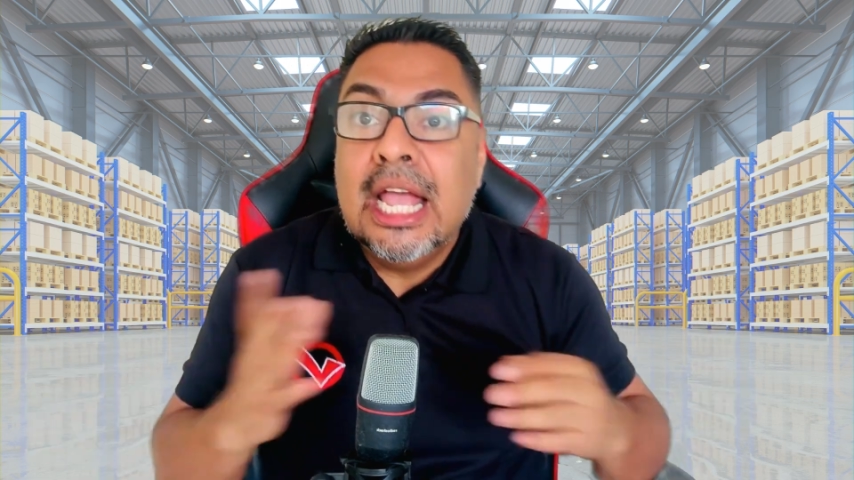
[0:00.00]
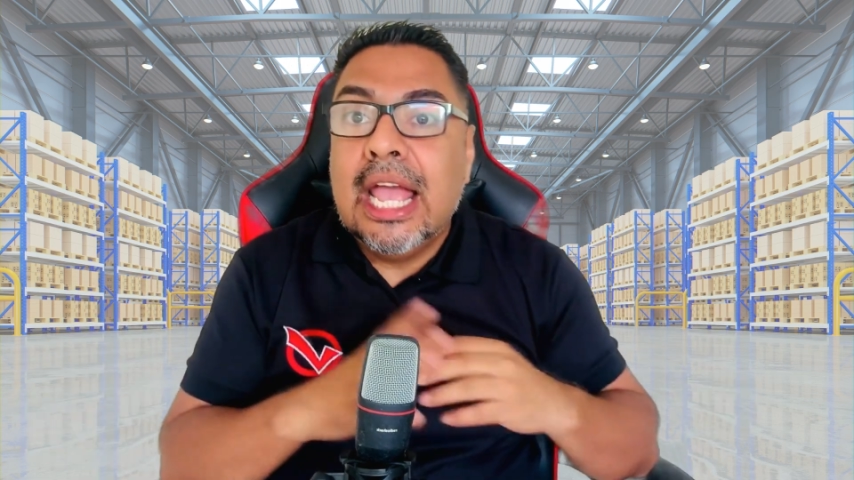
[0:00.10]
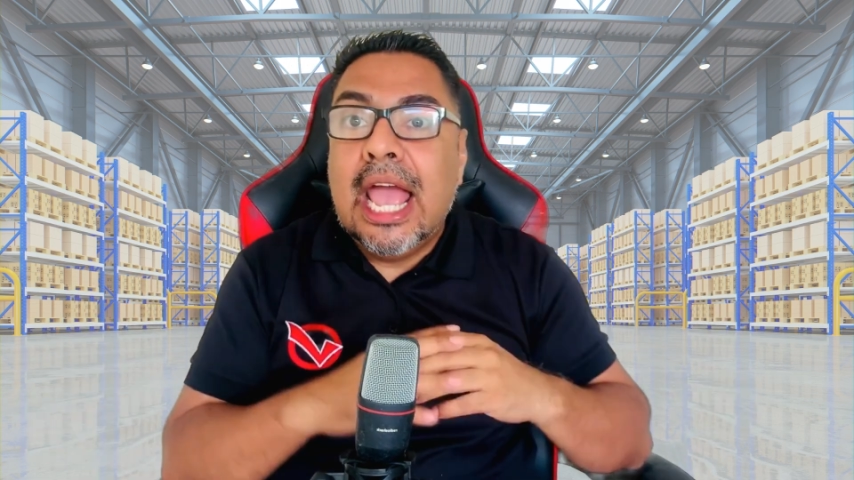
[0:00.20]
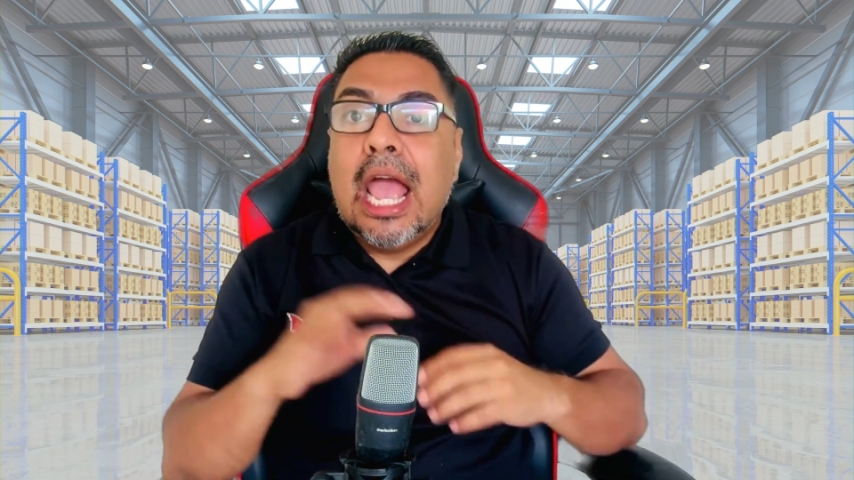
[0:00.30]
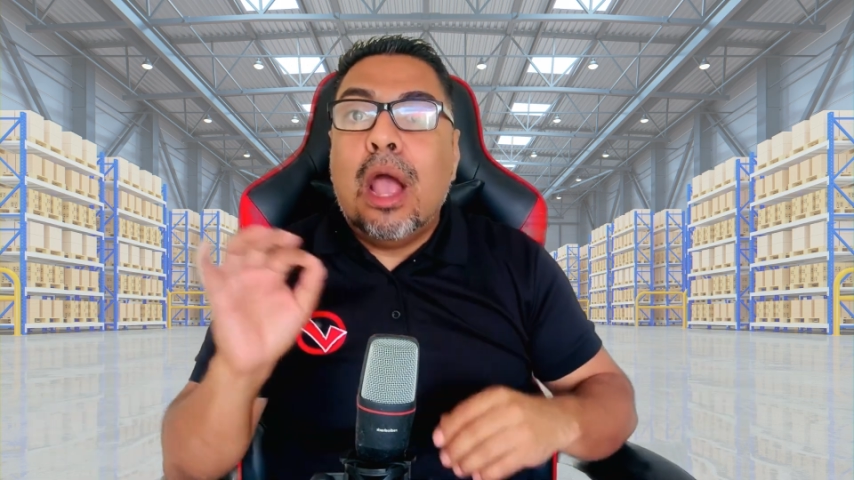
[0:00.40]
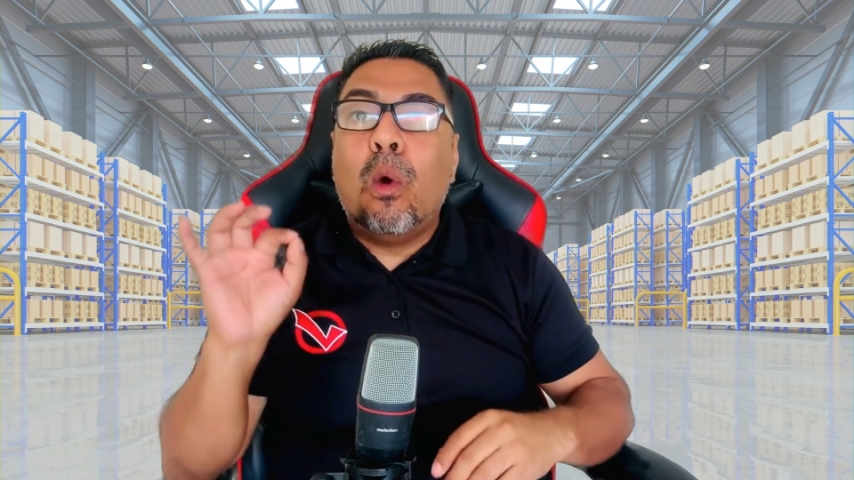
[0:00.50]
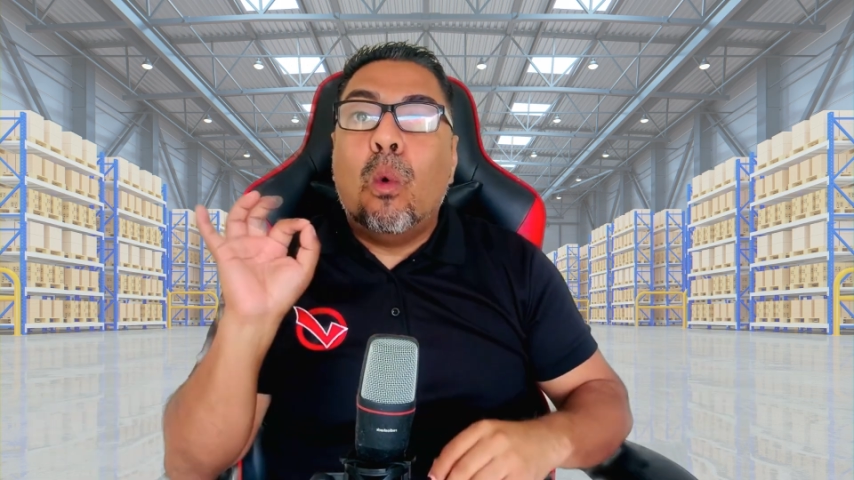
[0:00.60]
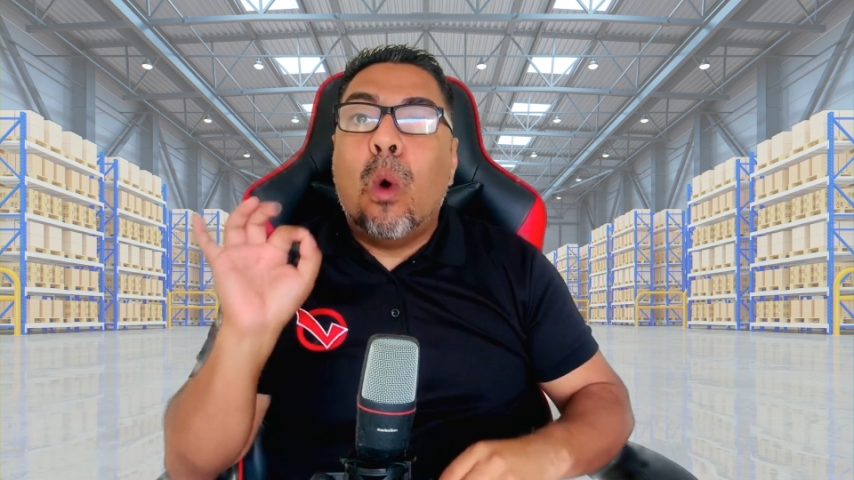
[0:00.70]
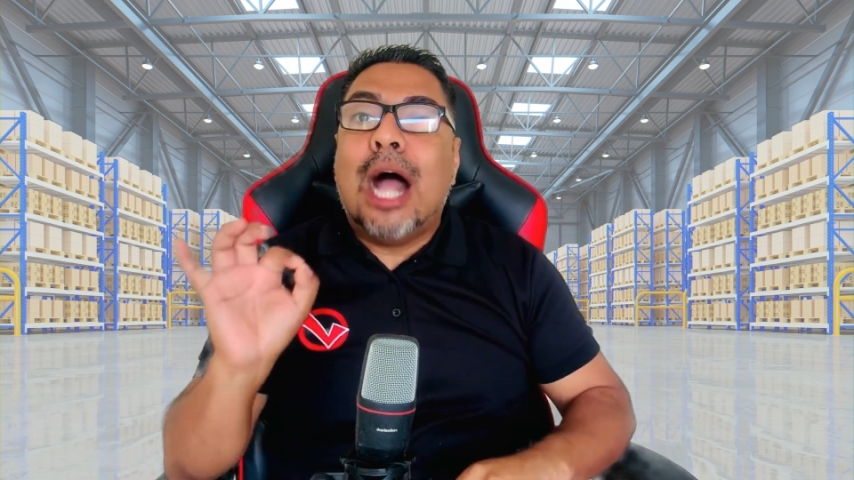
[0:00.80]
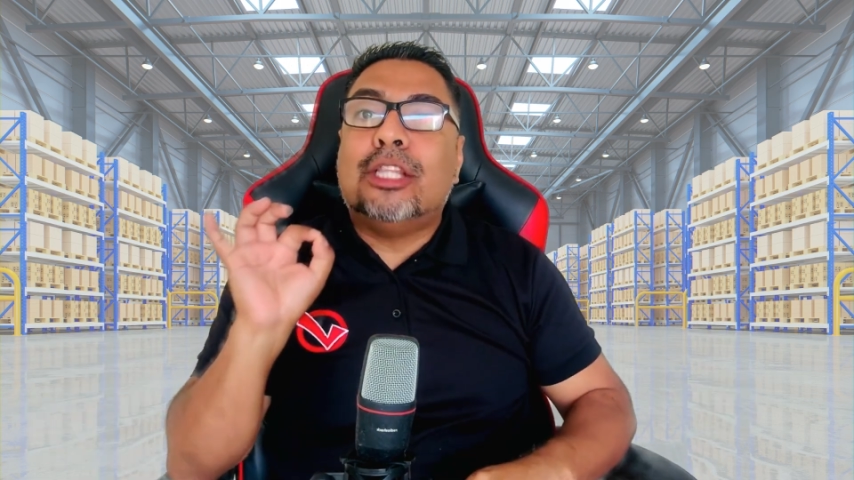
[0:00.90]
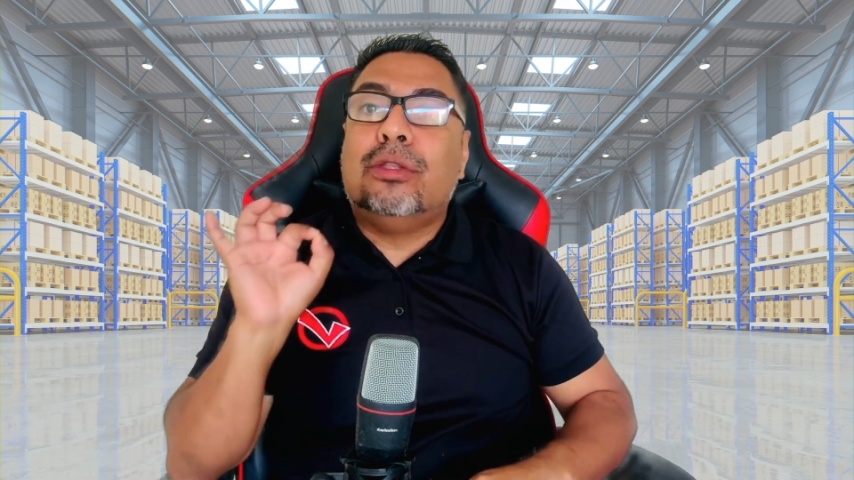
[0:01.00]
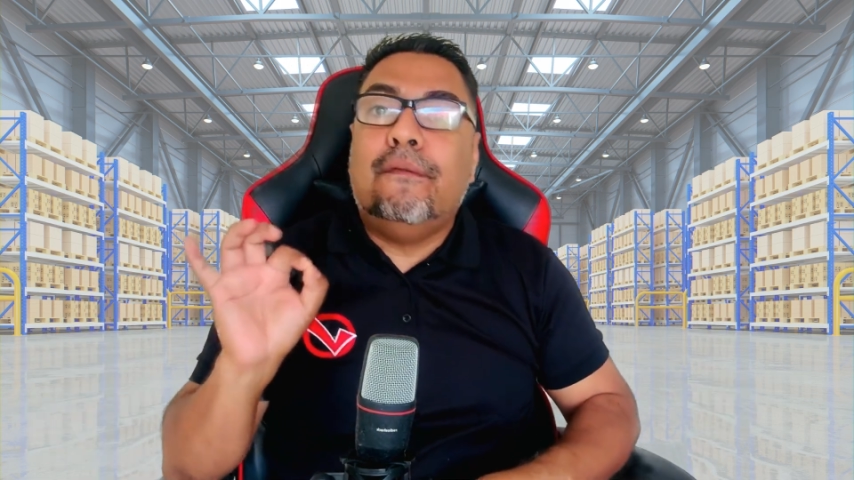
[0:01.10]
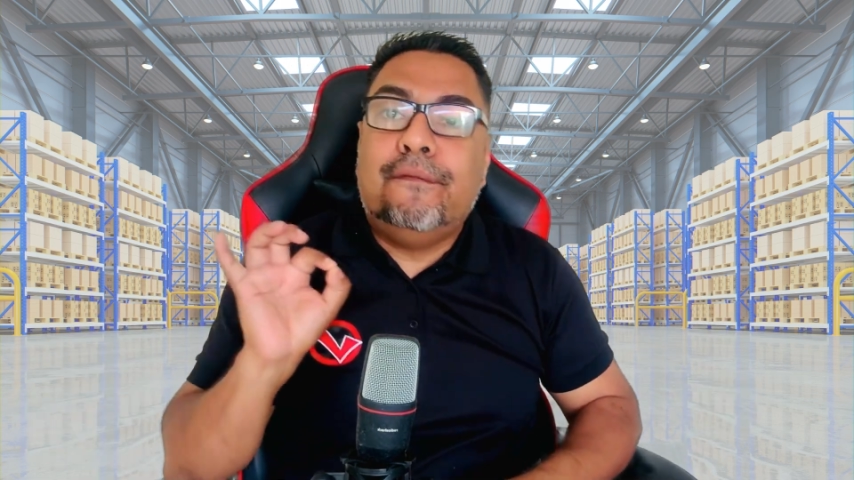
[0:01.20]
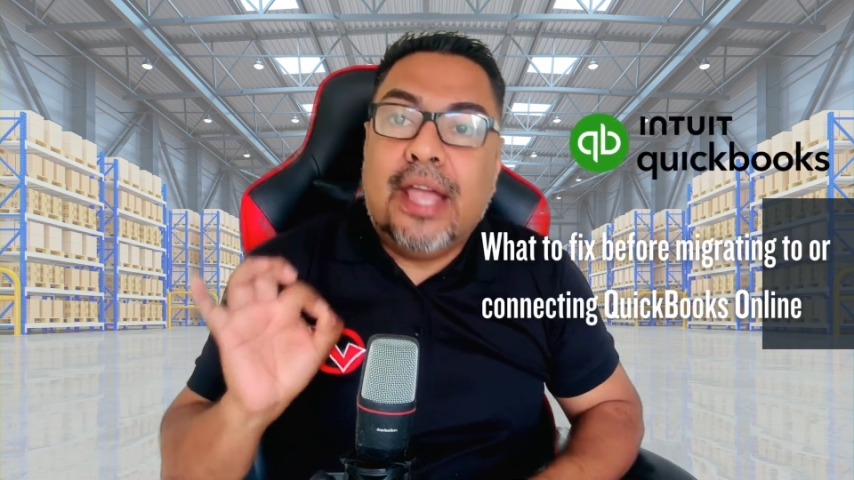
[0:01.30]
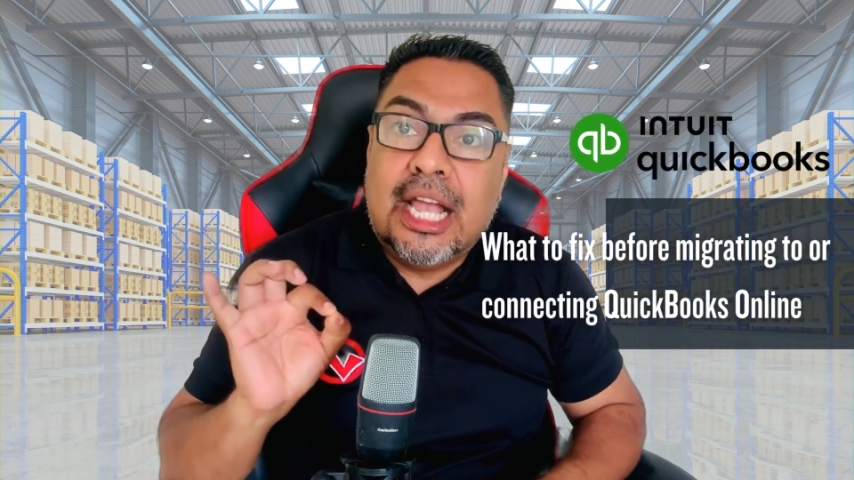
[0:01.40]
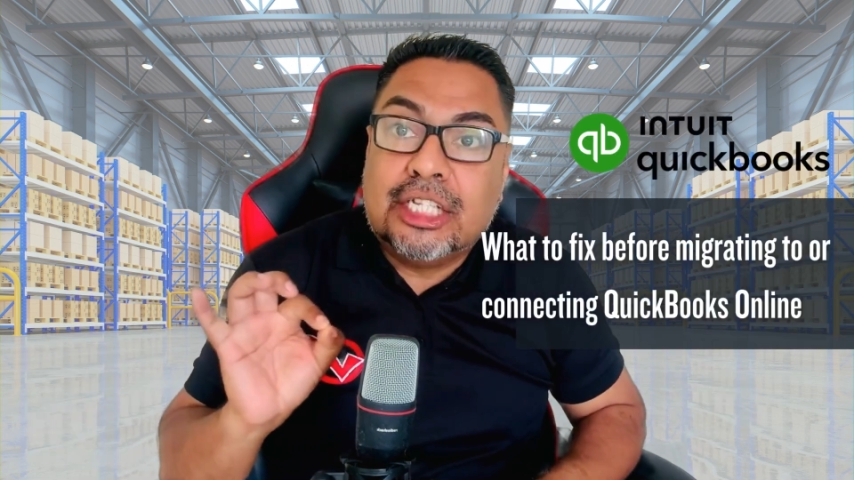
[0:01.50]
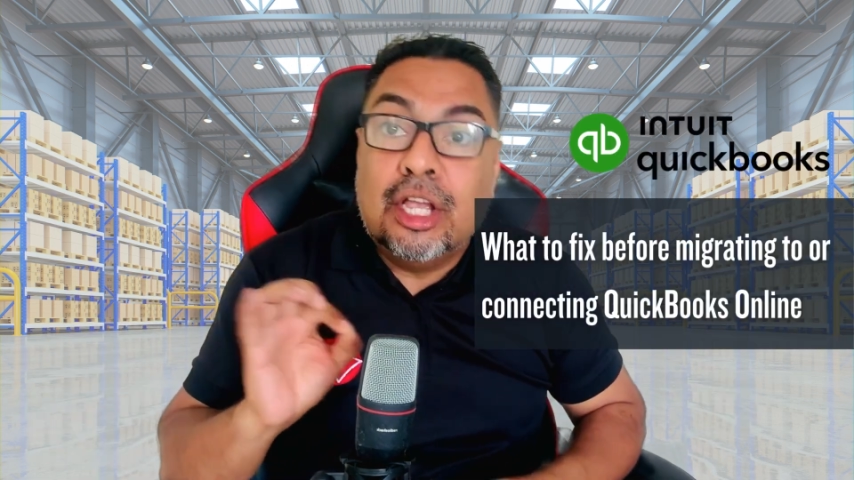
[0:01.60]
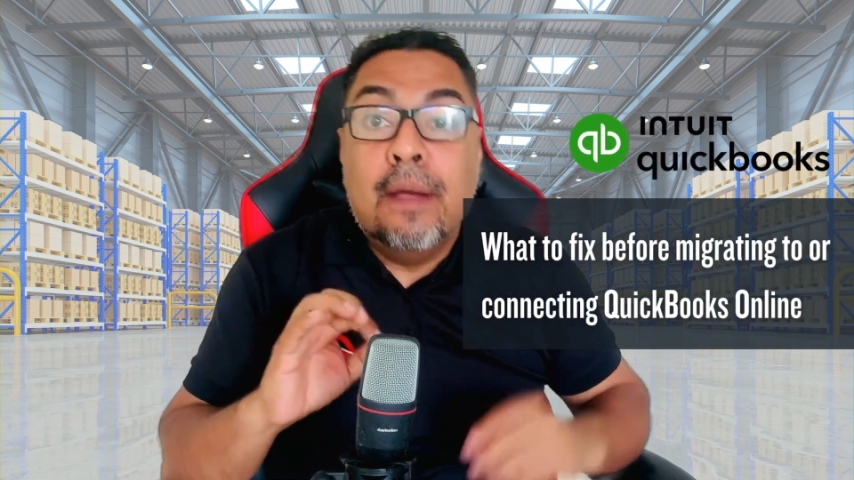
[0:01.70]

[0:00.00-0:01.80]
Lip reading: and what to fix